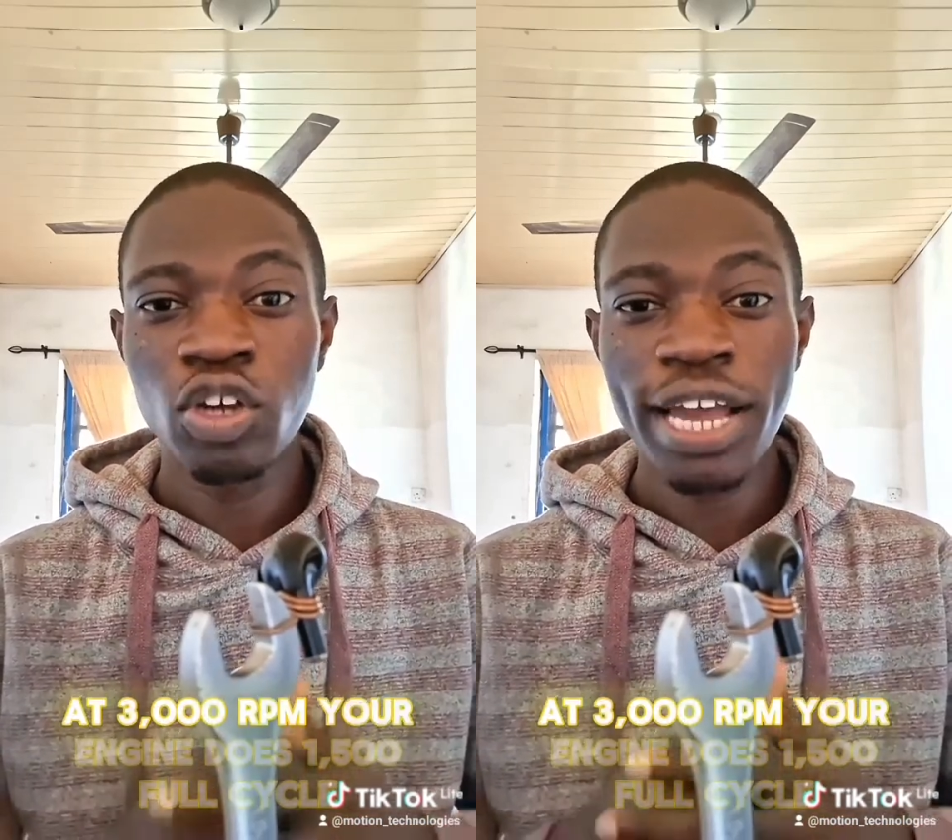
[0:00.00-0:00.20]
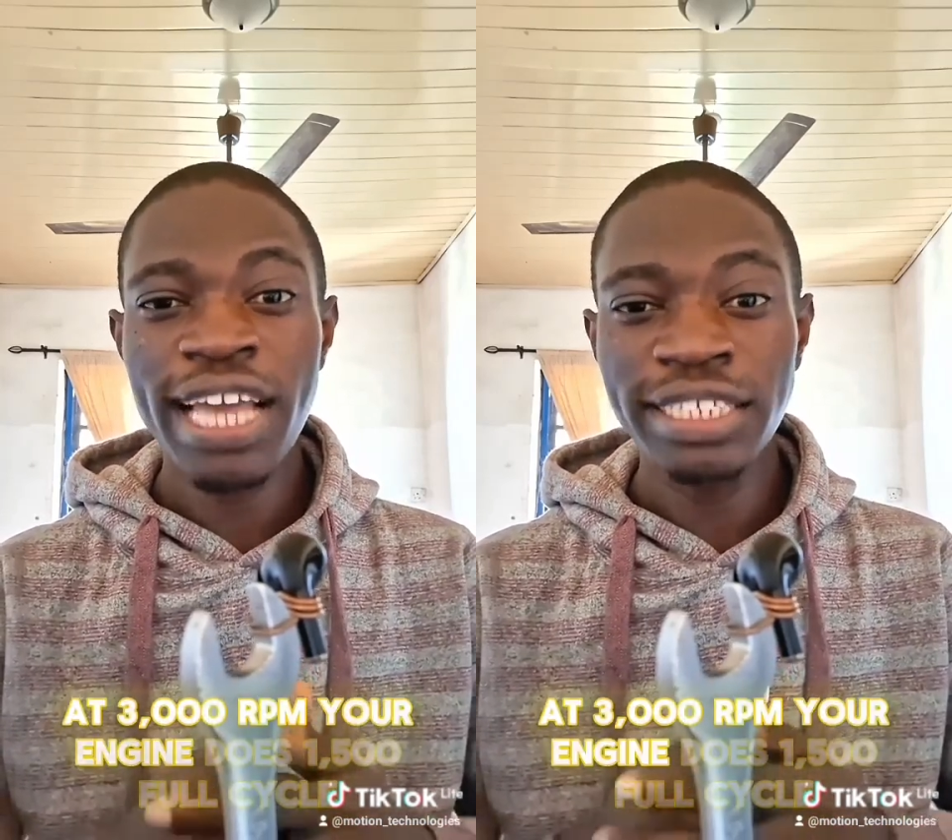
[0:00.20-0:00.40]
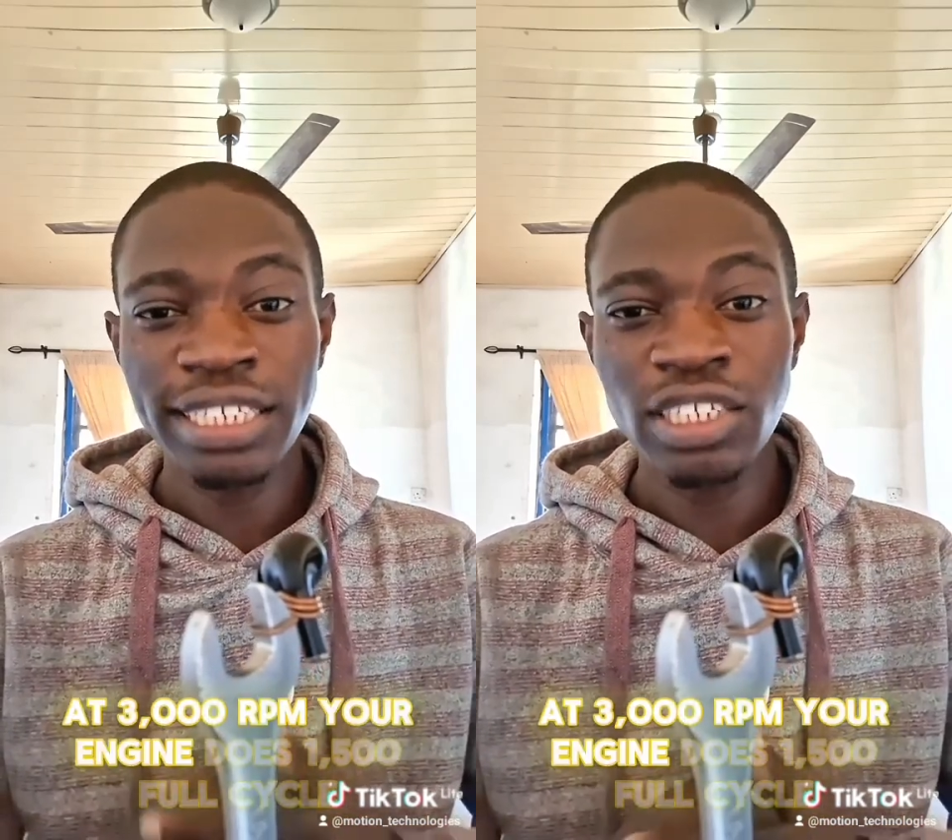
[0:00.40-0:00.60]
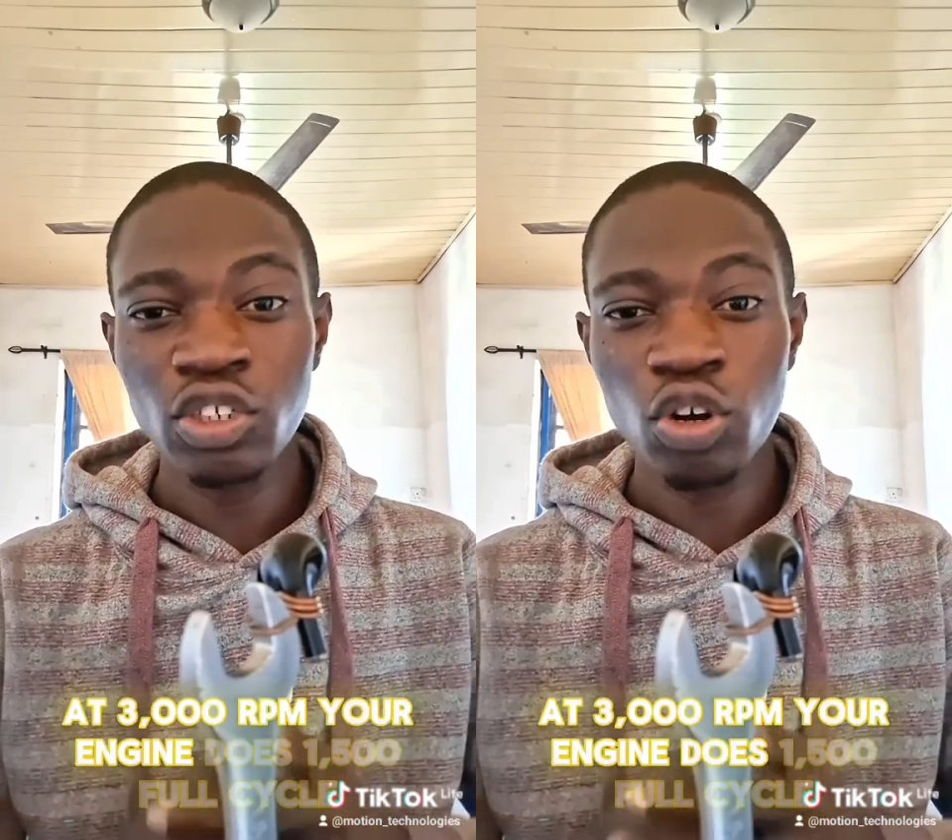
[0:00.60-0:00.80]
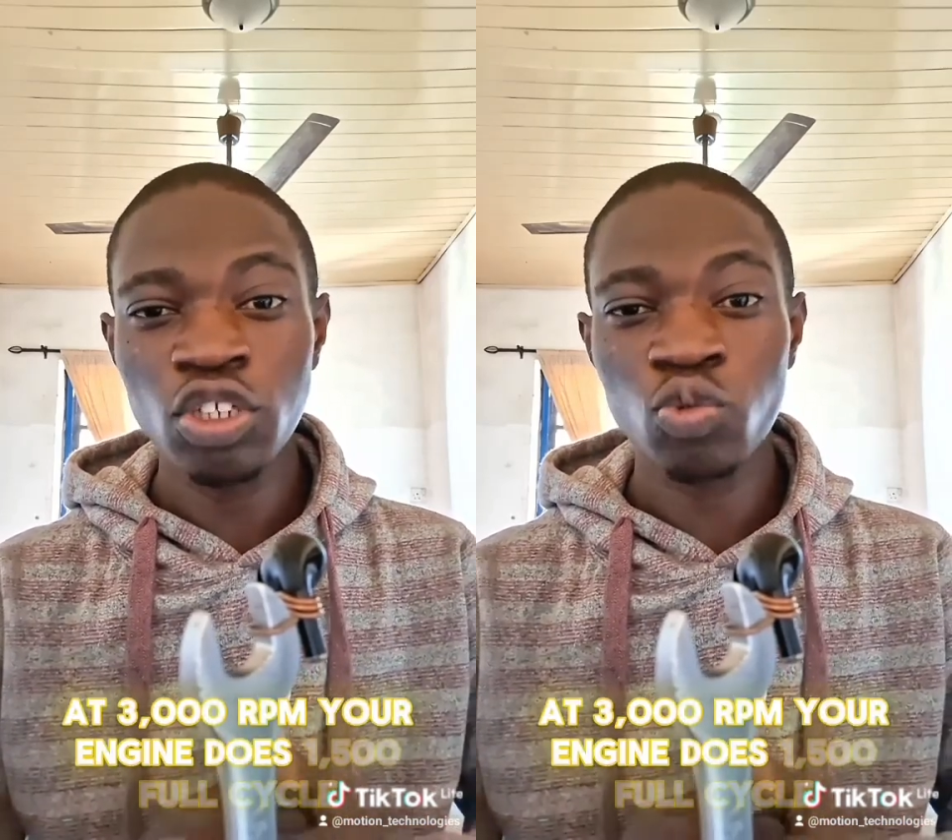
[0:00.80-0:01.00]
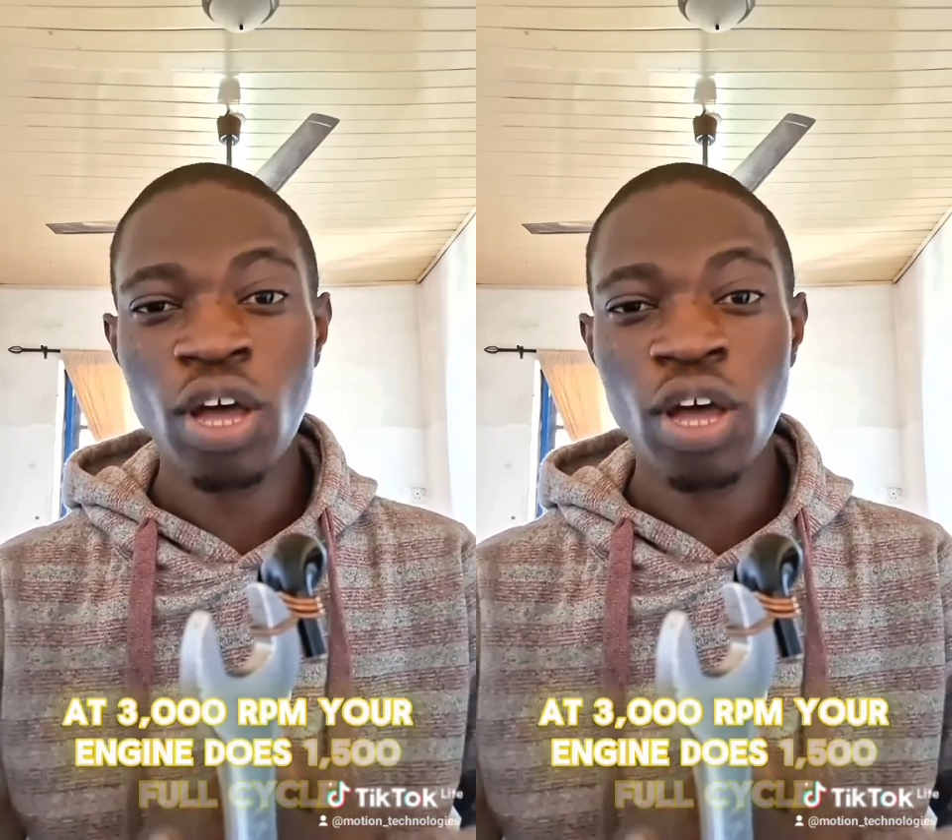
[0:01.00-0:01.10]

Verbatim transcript: your engine does